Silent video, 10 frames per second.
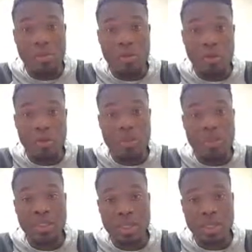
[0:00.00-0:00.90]
multiple
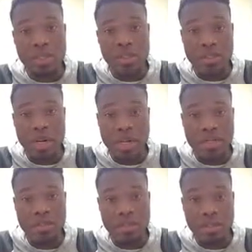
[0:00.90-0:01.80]
positions or
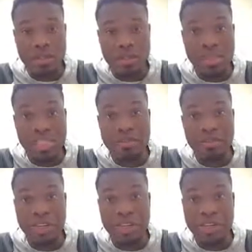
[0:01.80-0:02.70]
indices inside of a
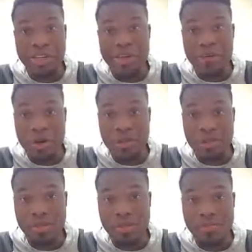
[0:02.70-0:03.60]
vector at
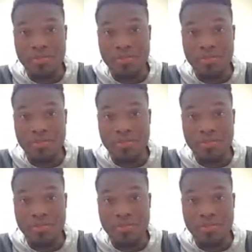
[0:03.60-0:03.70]
once.